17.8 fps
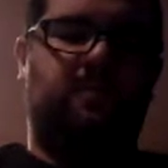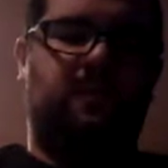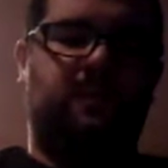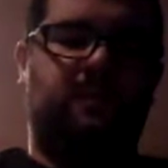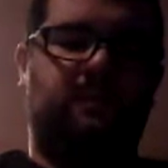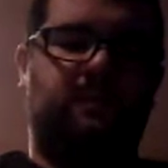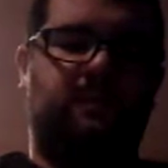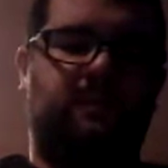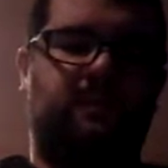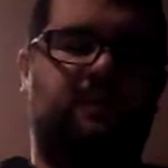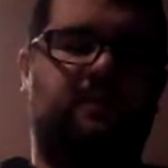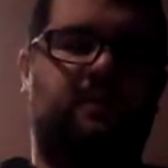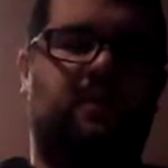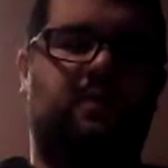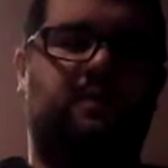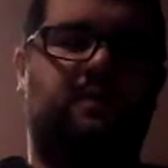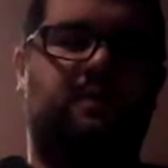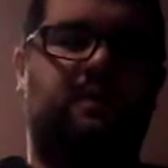one
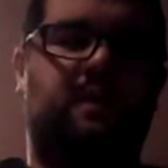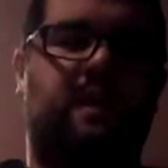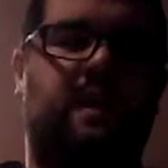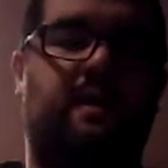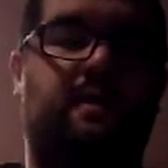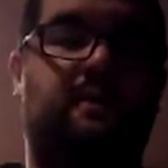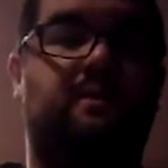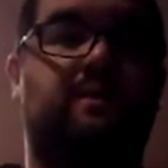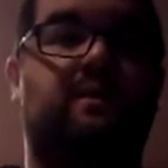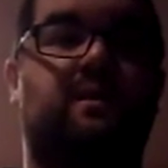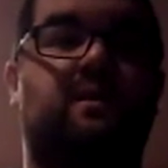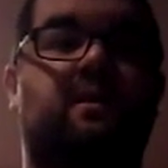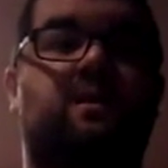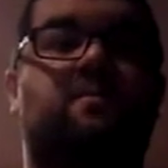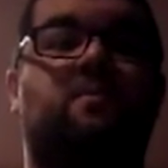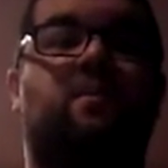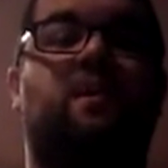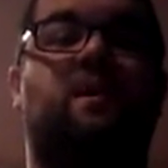small change.
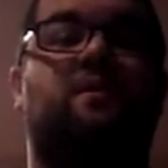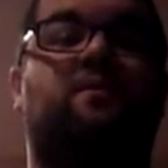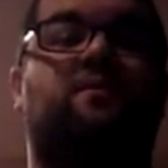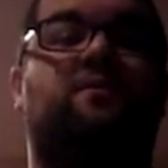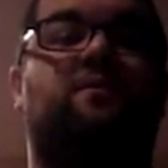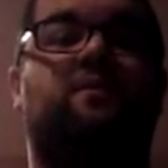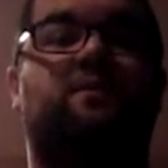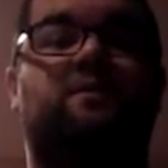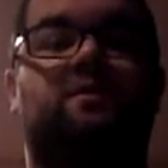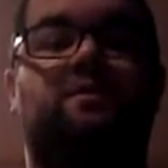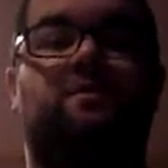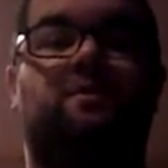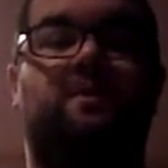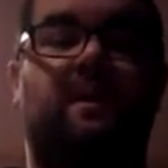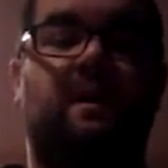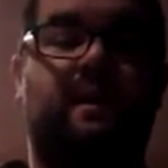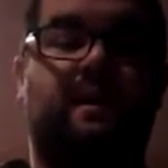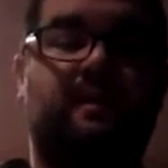Jigglypuff in
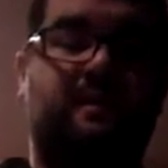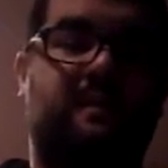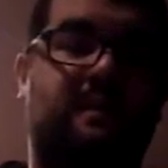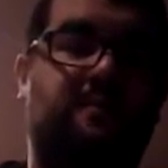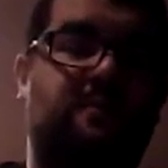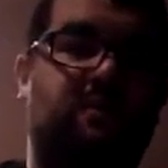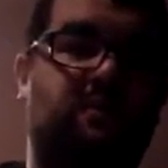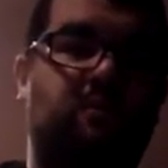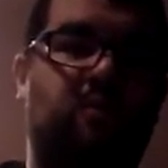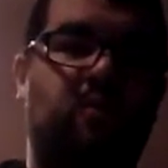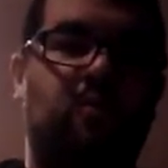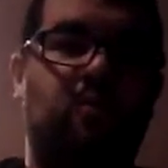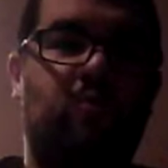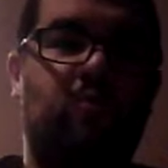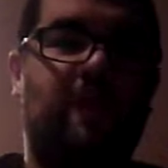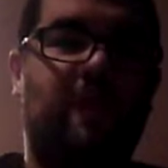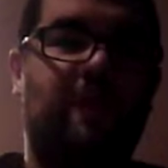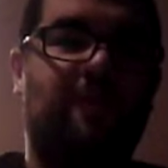Japan's name's
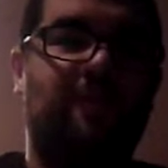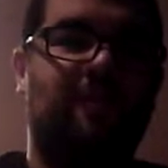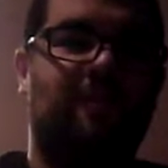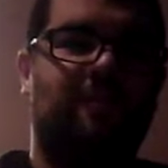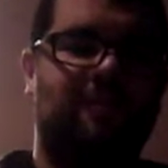Purin.